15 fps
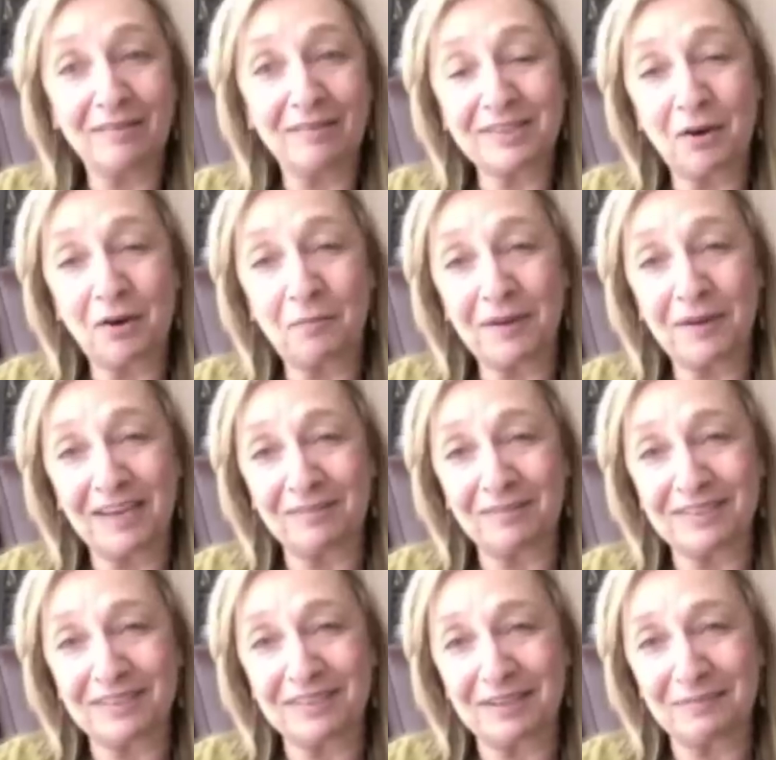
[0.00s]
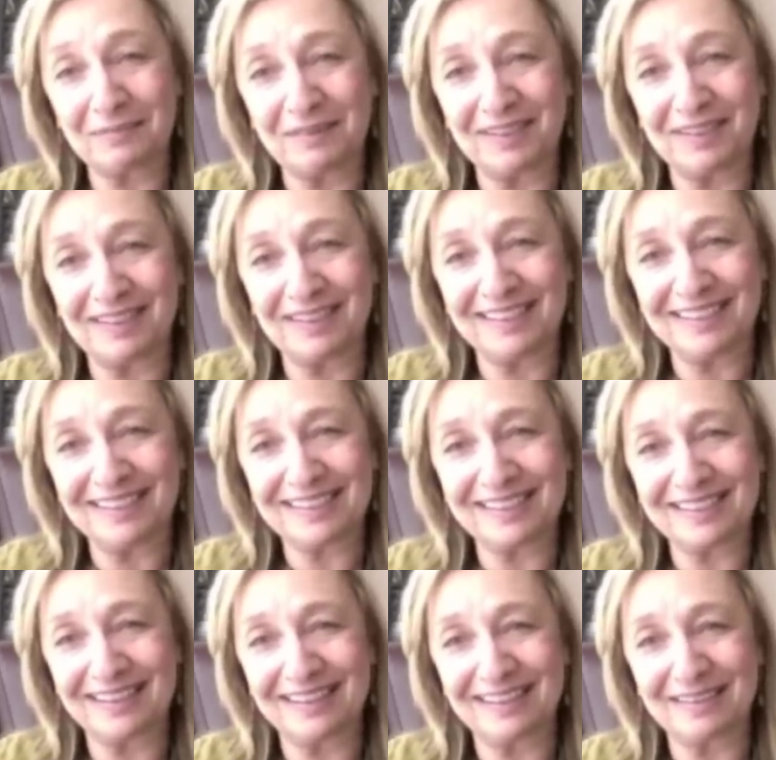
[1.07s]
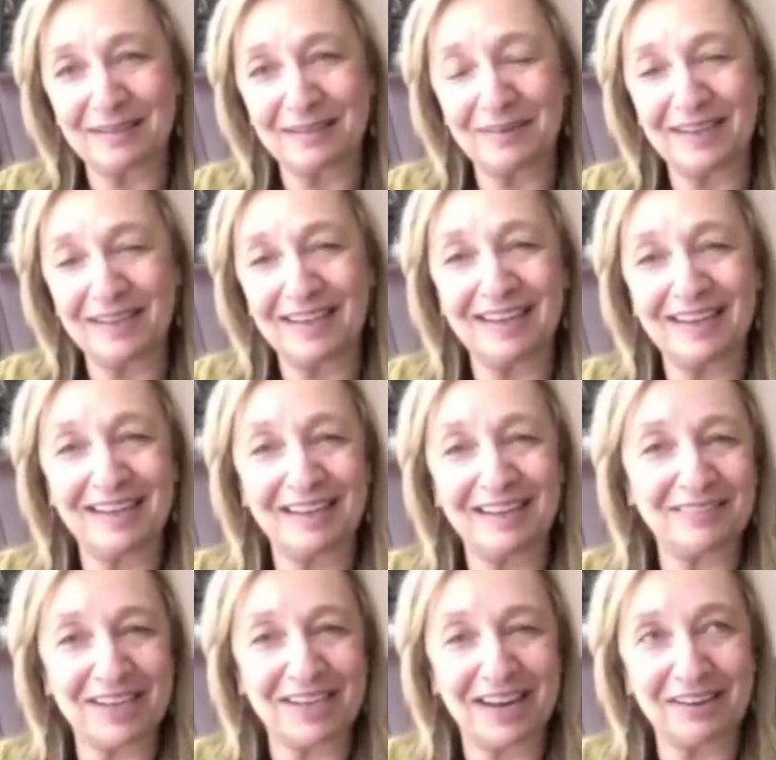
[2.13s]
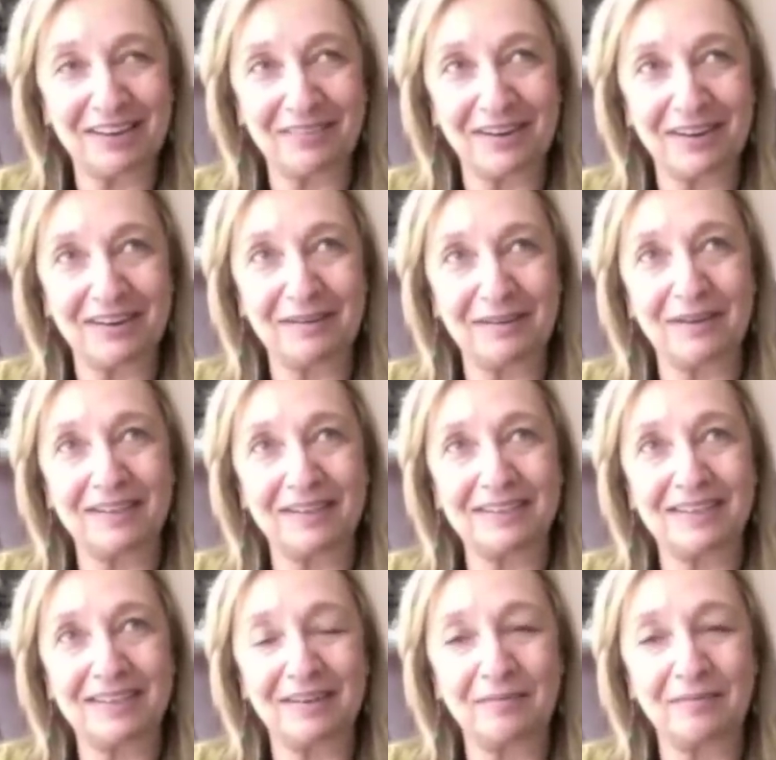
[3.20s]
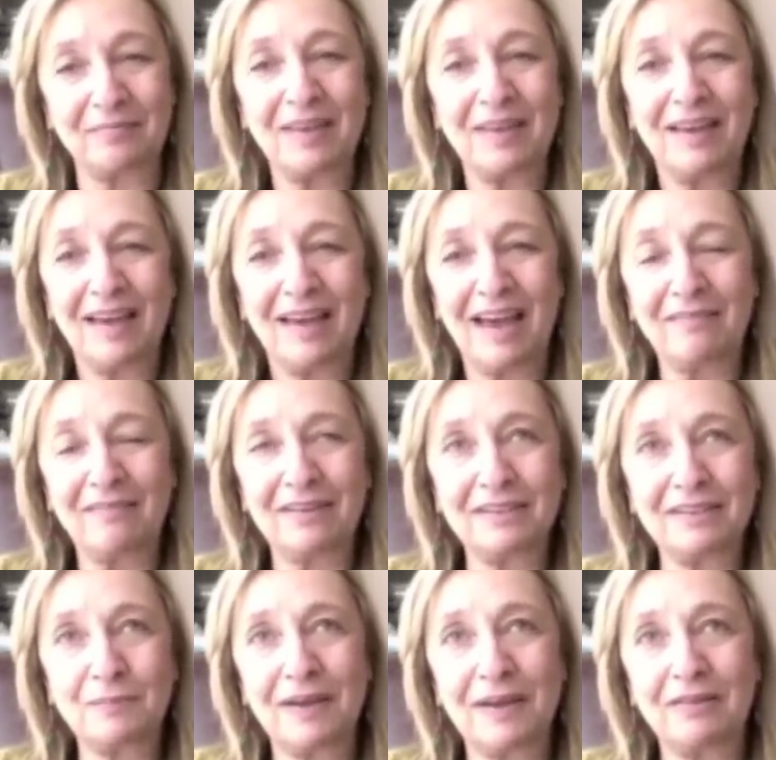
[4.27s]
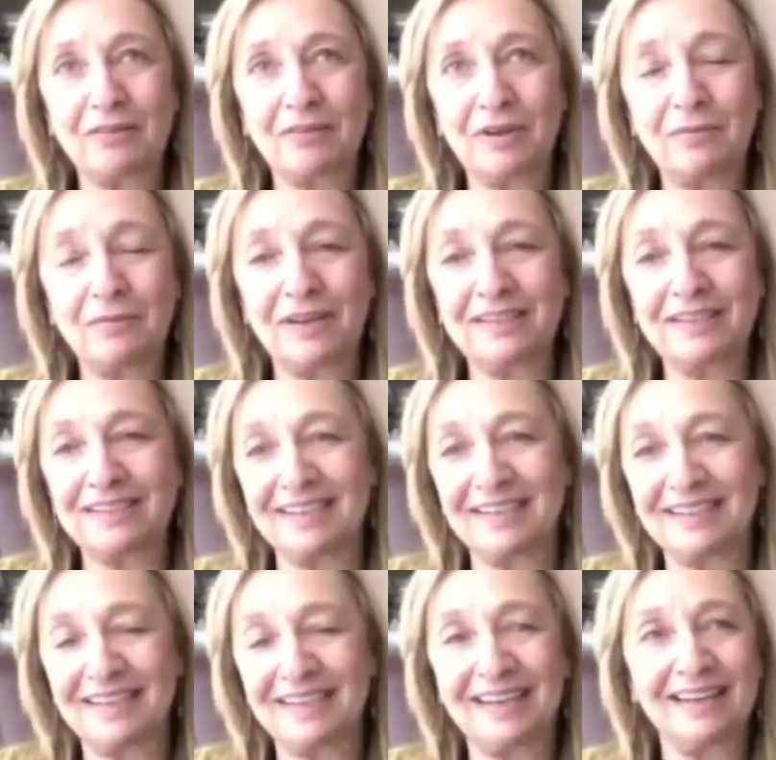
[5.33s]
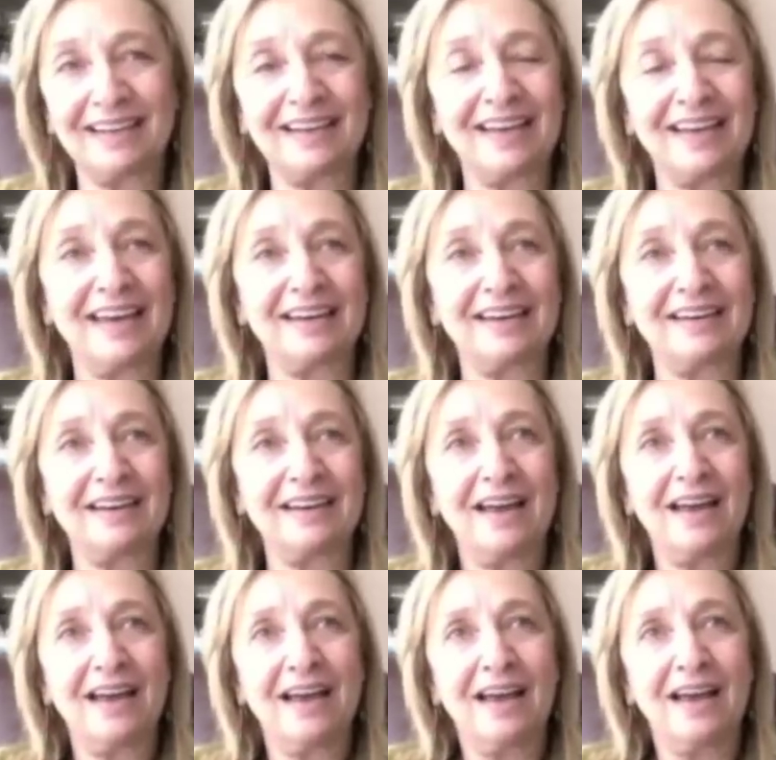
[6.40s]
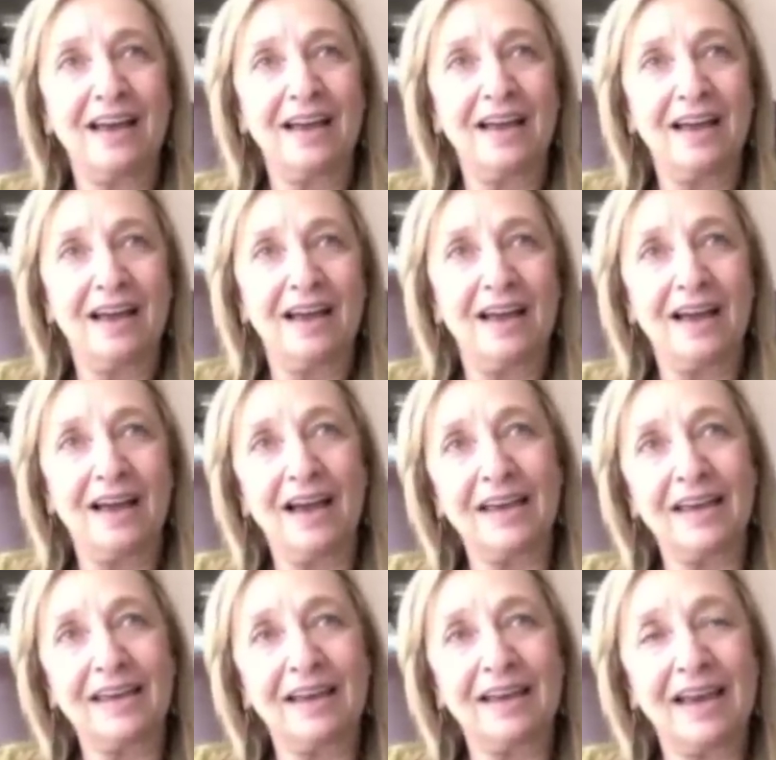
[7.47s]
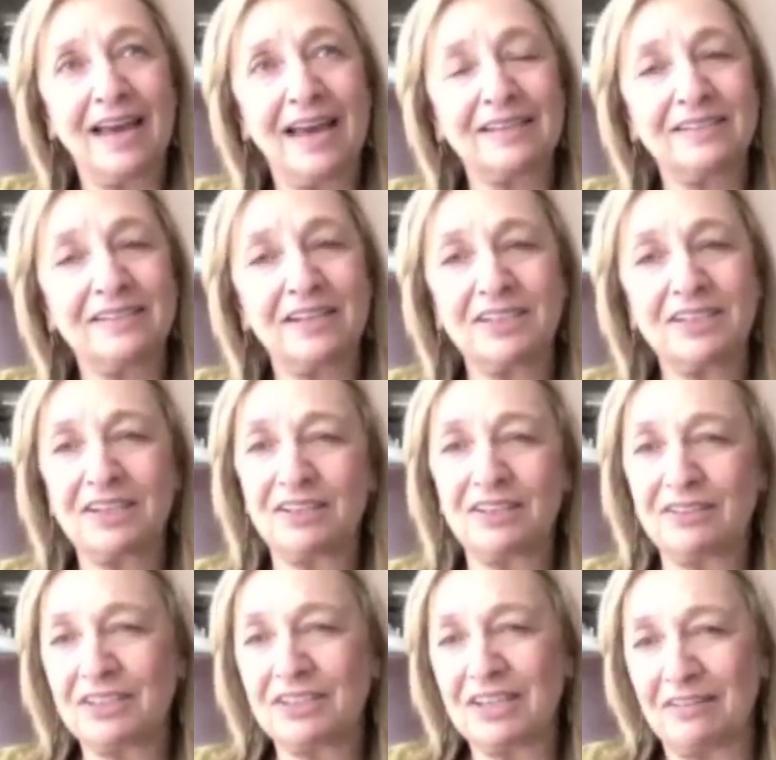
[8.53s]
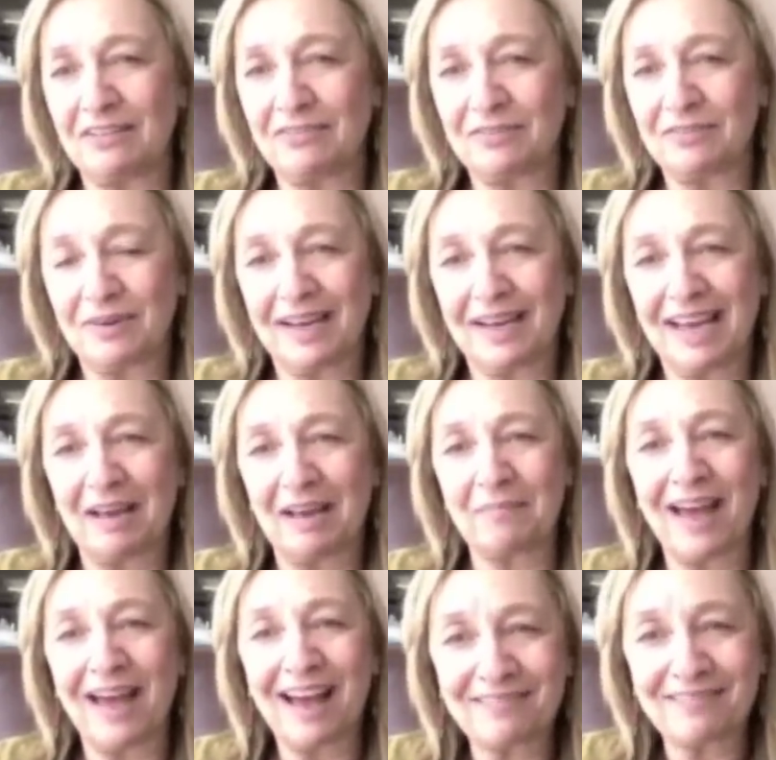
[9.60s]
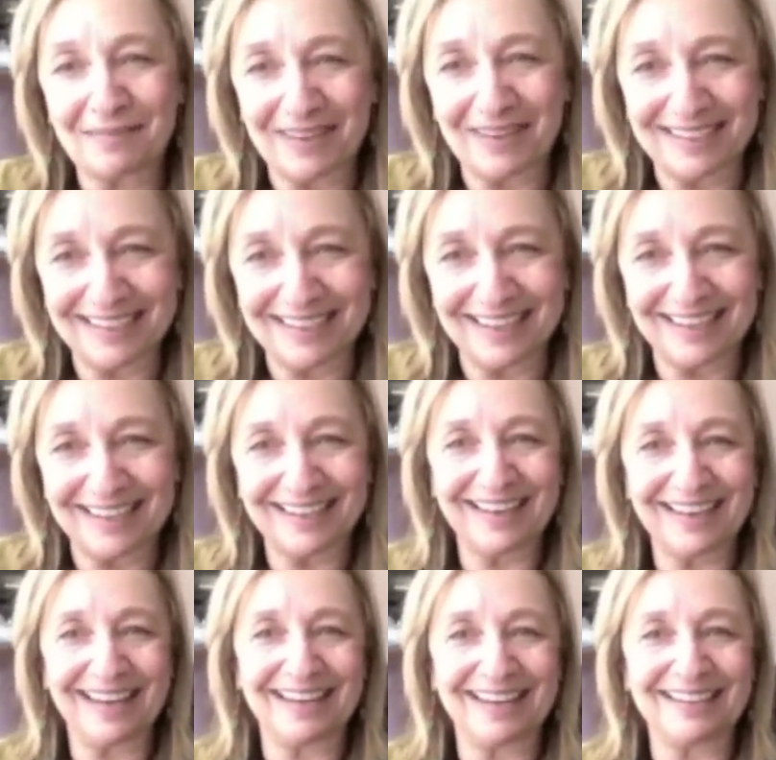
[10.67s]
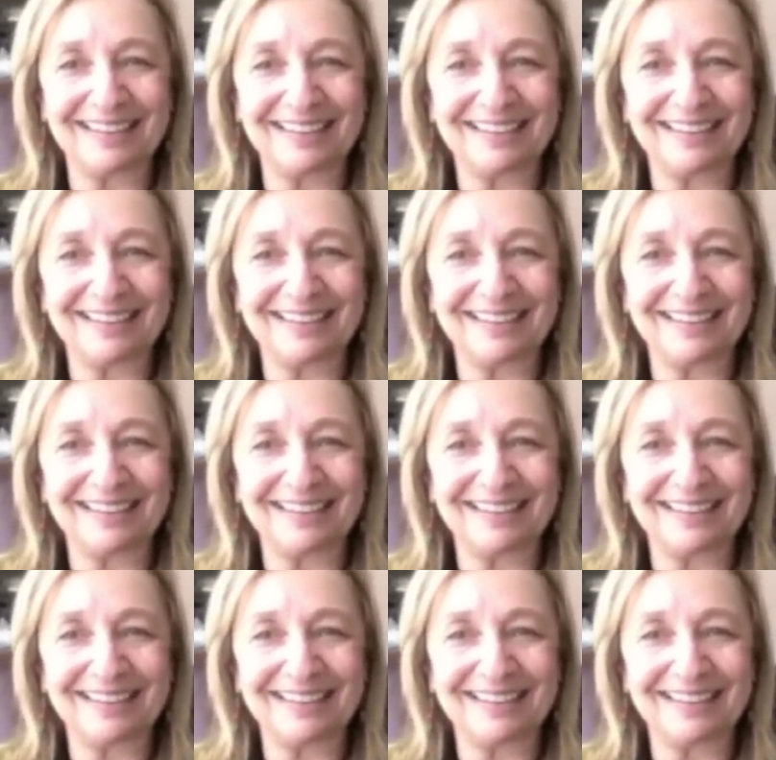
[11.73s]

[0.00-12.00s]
was hoping it was going to be released the beginning of January, but having spent 3 weeks in India. And I had such a huge shift when I came back from India. And